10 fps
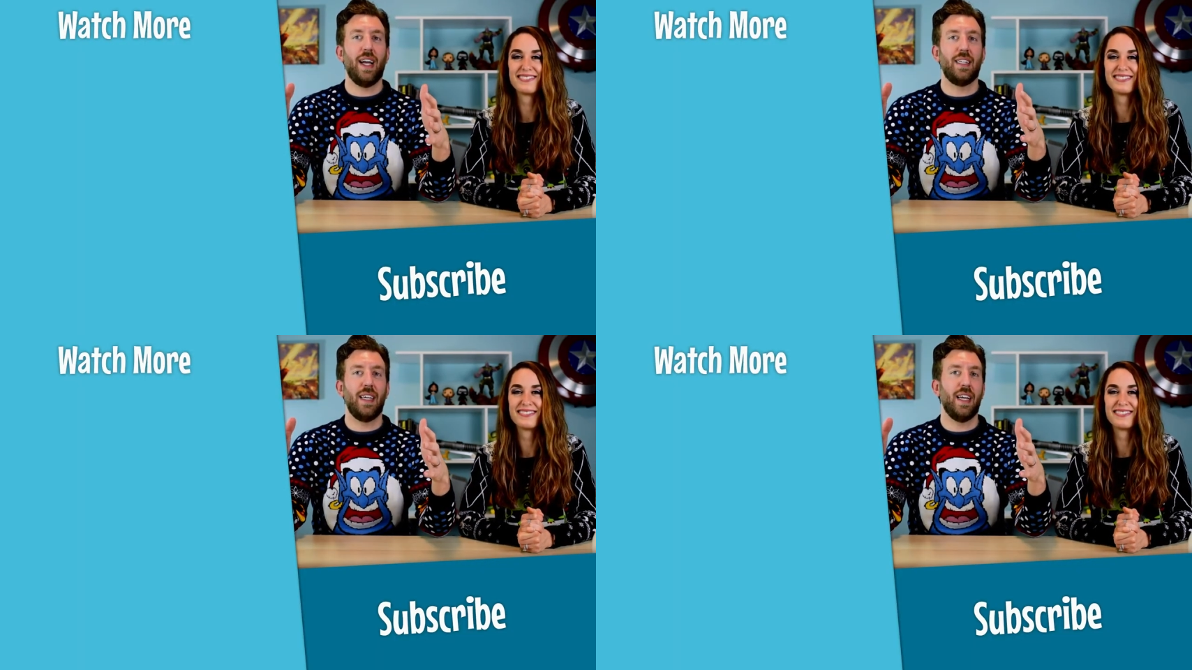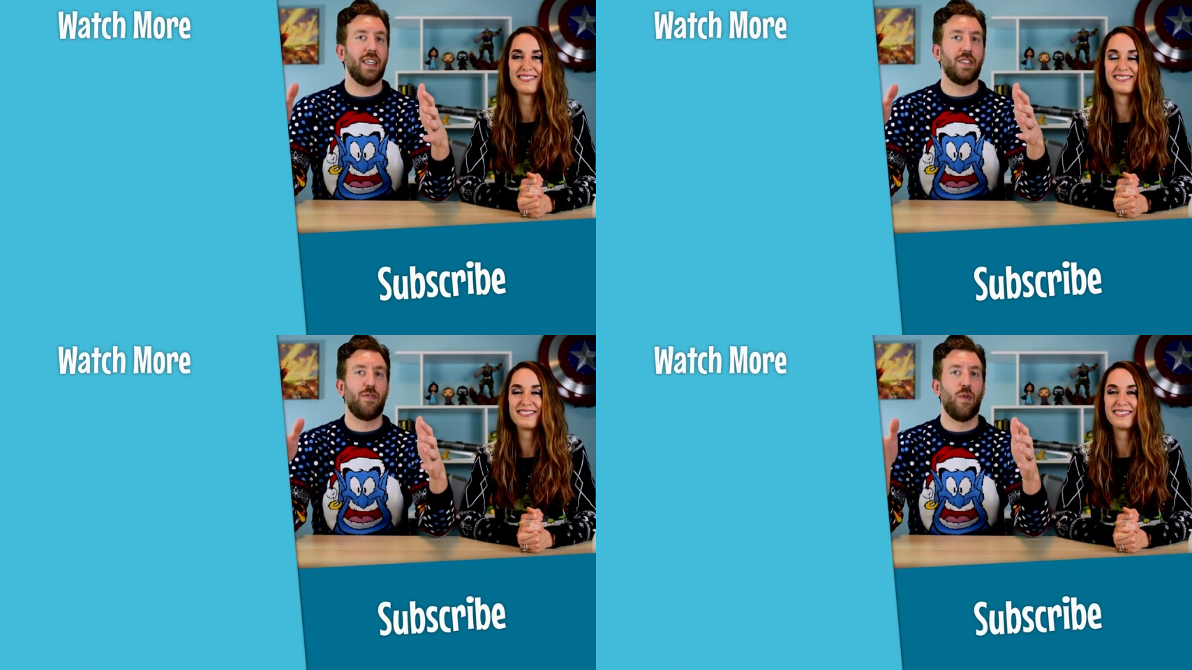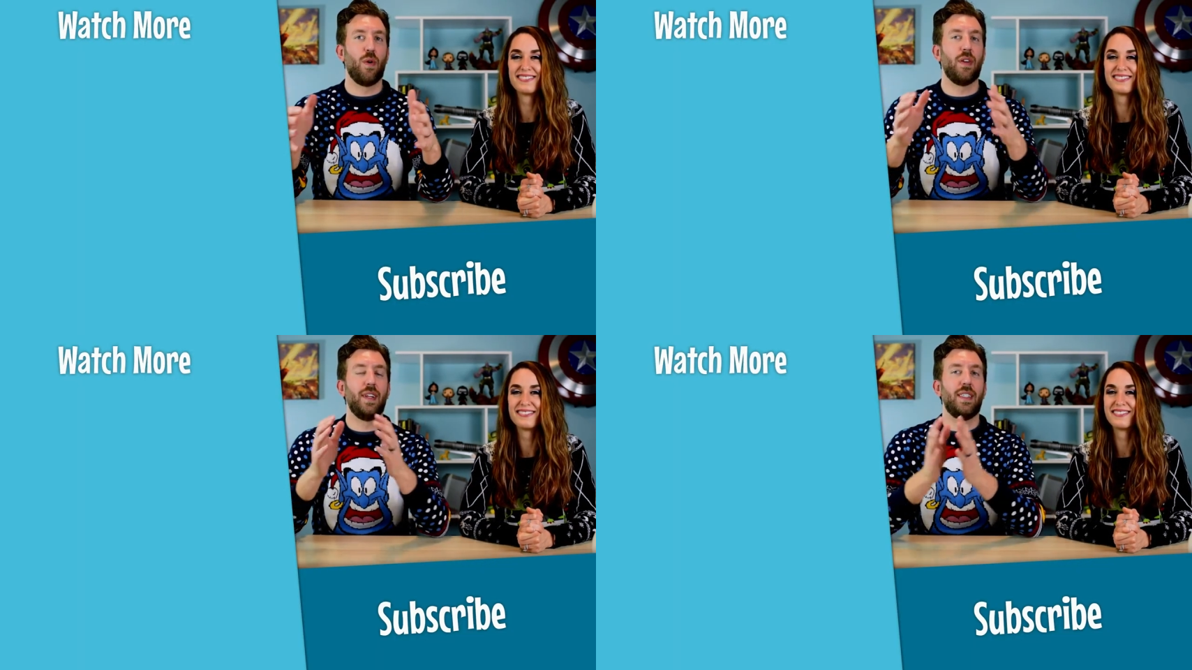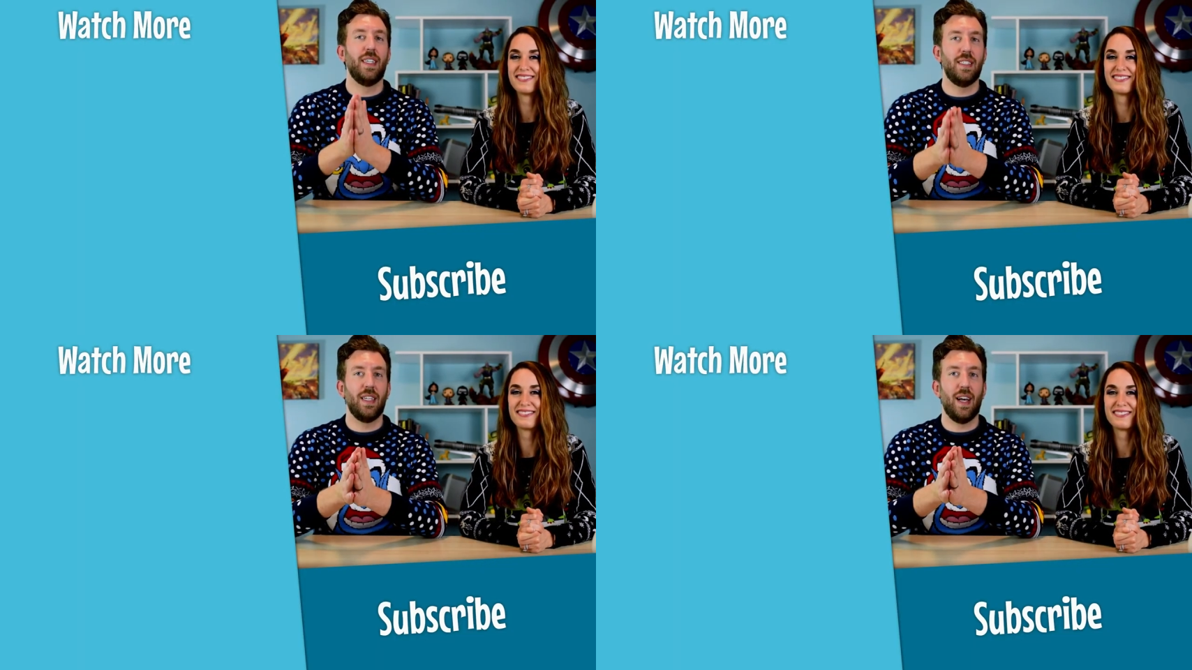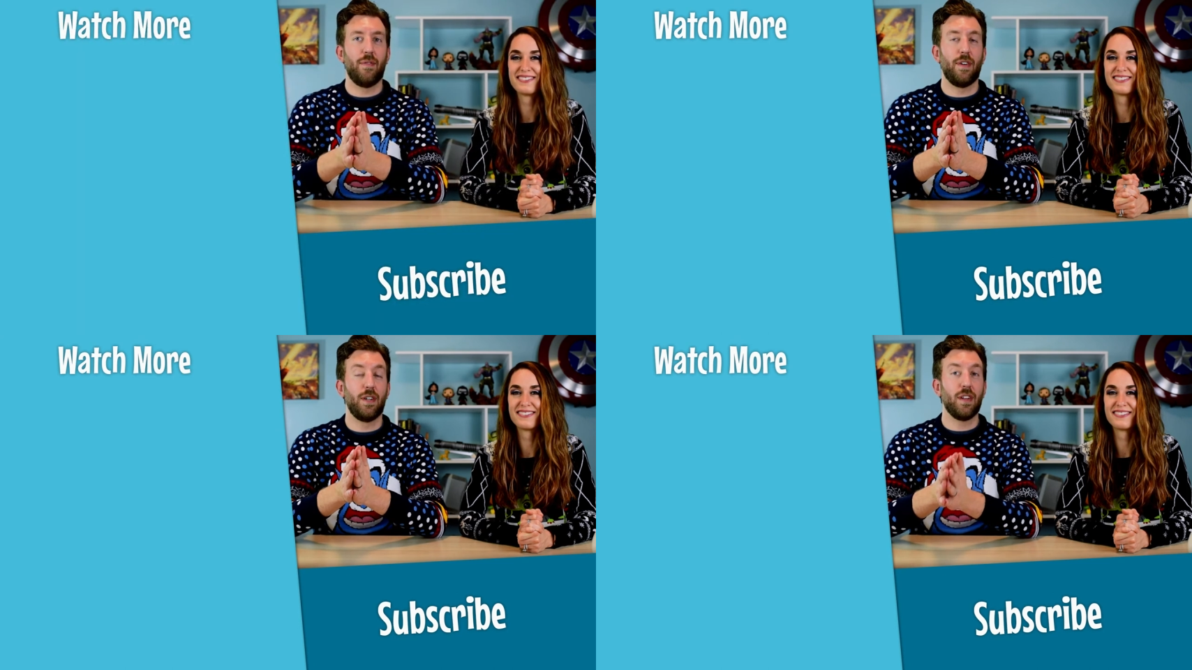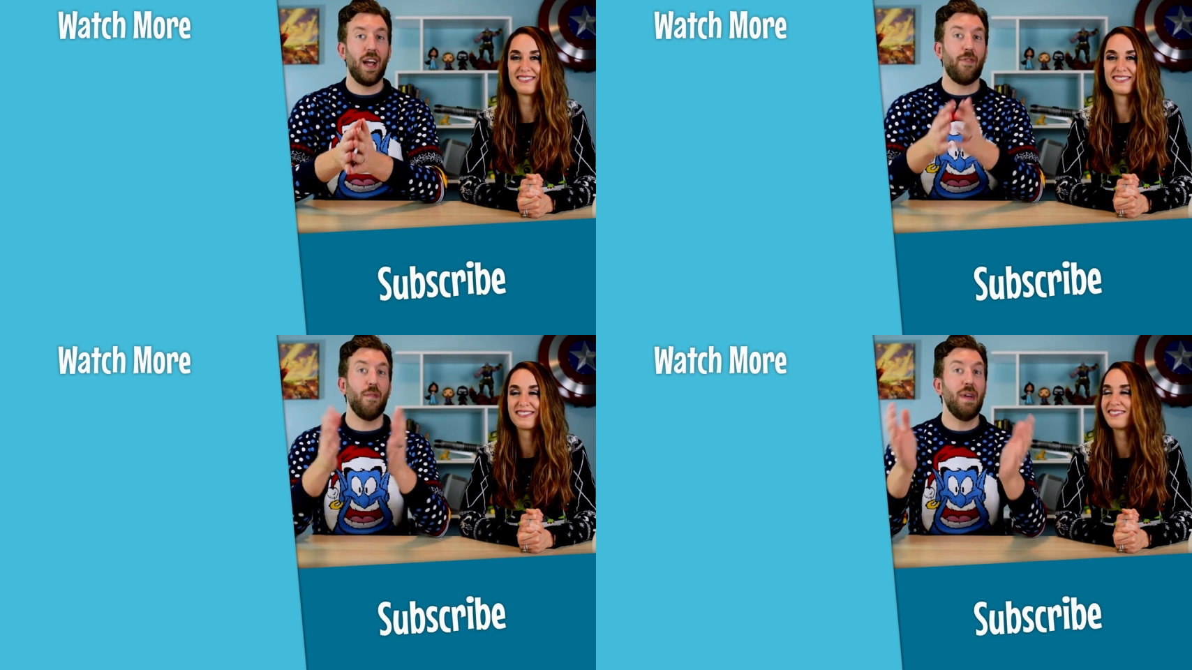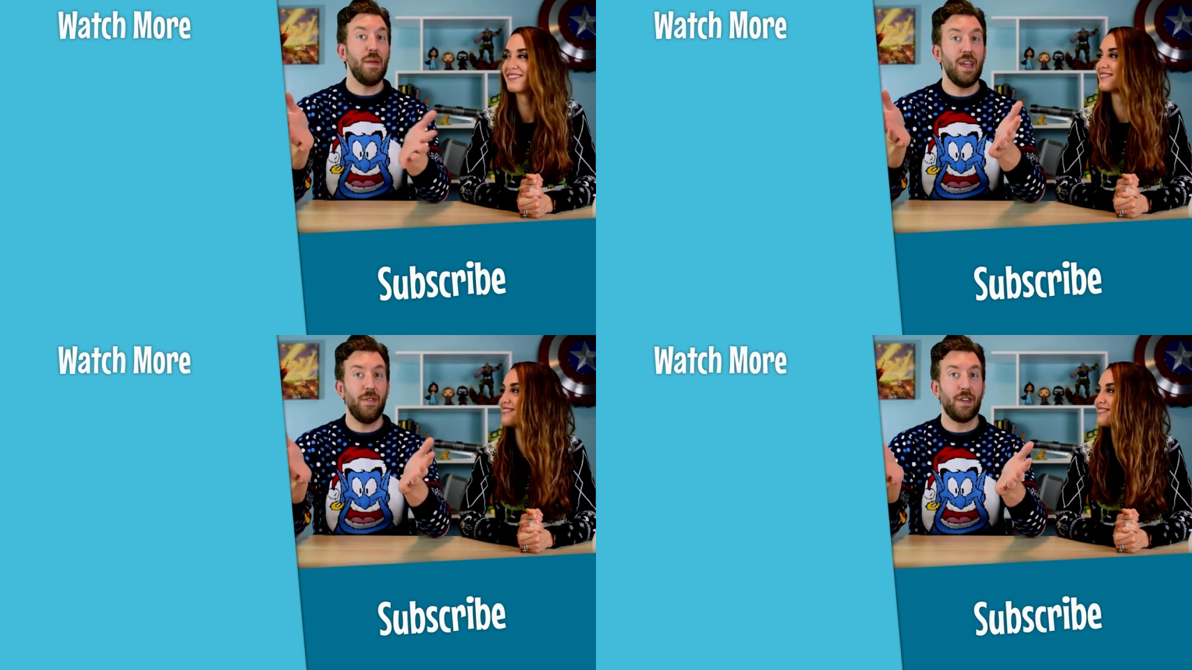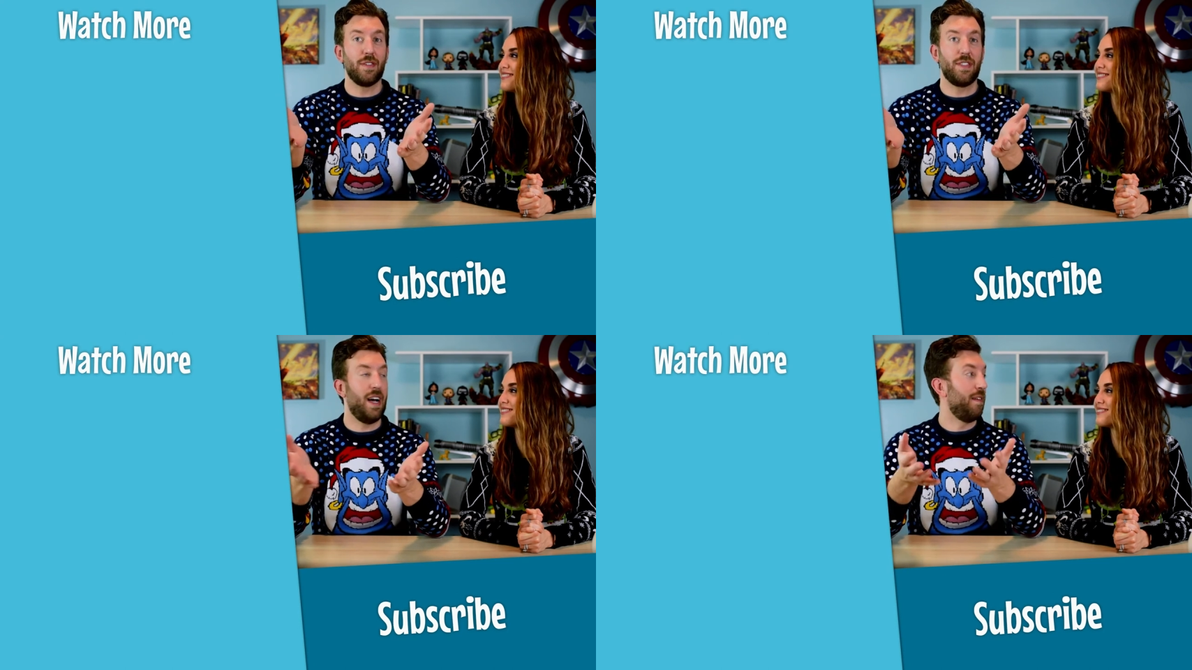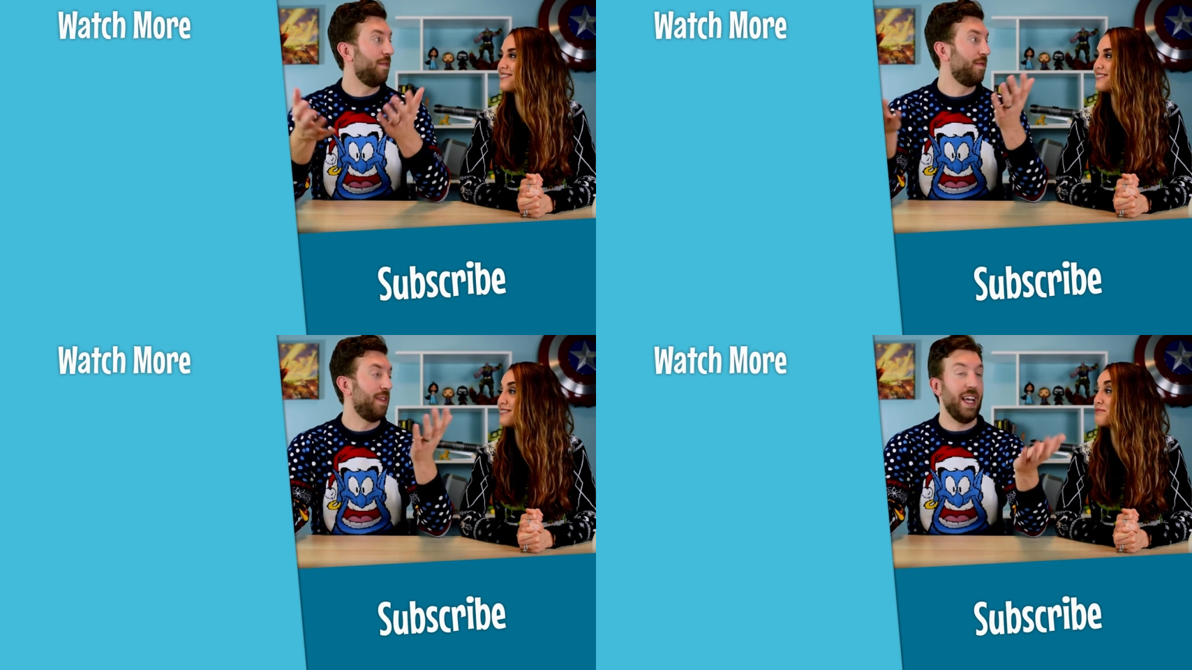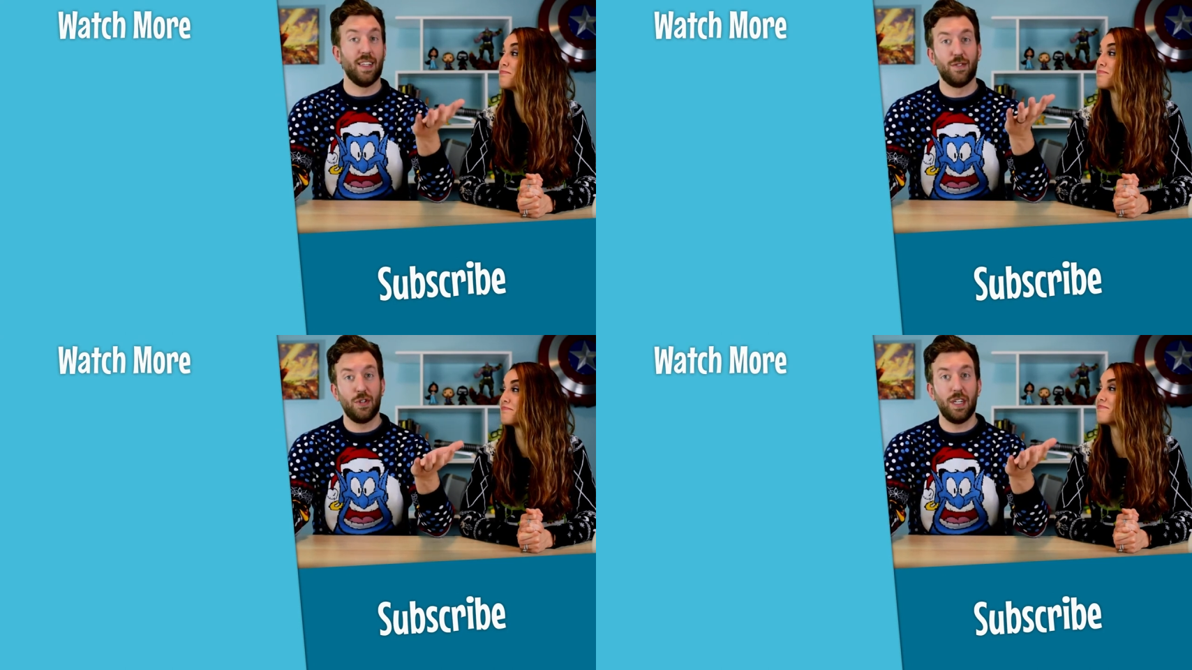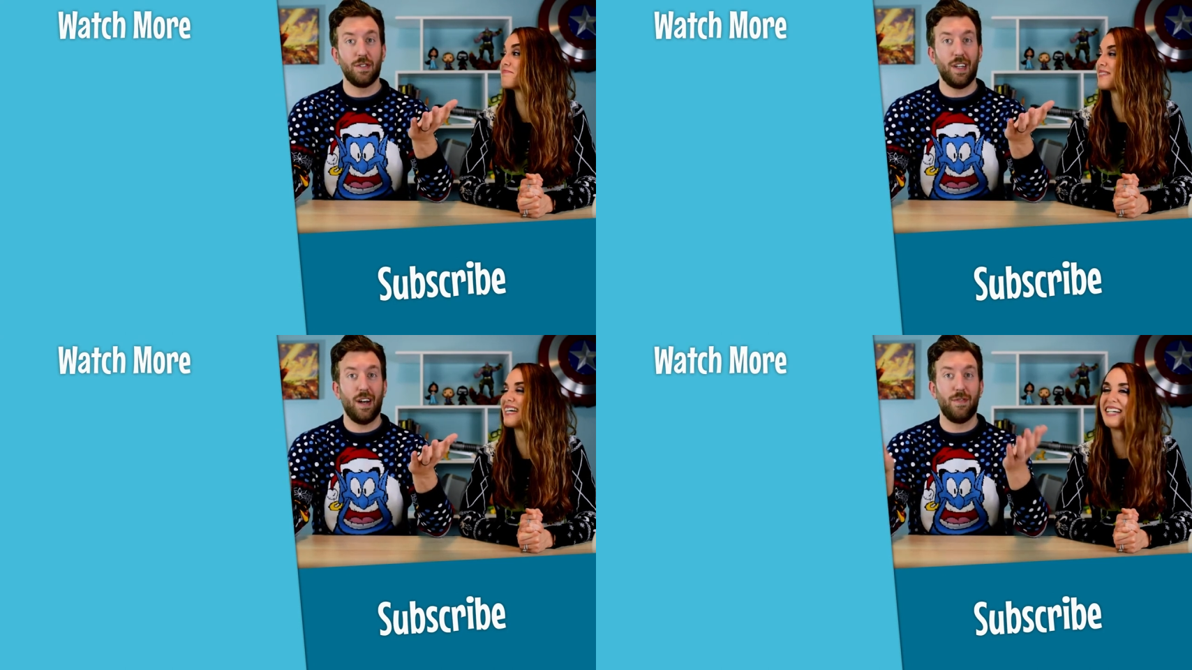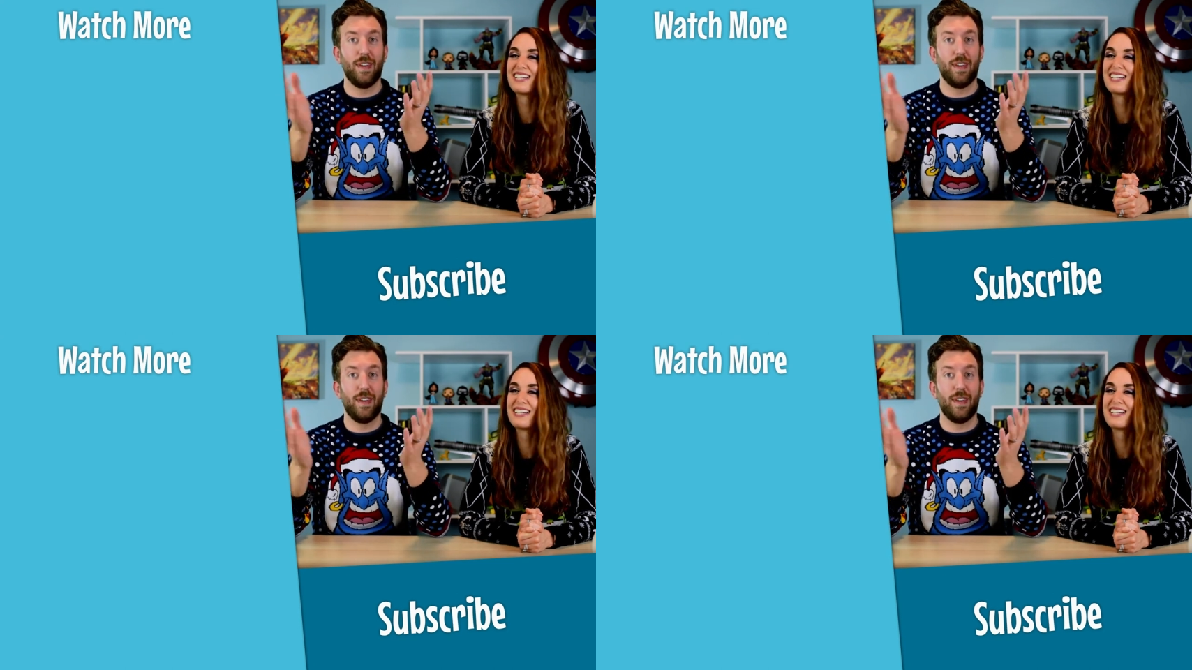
Speaker 1: ideas for the Disney lover in your life or maybe even yourself. Hey, treat yourself.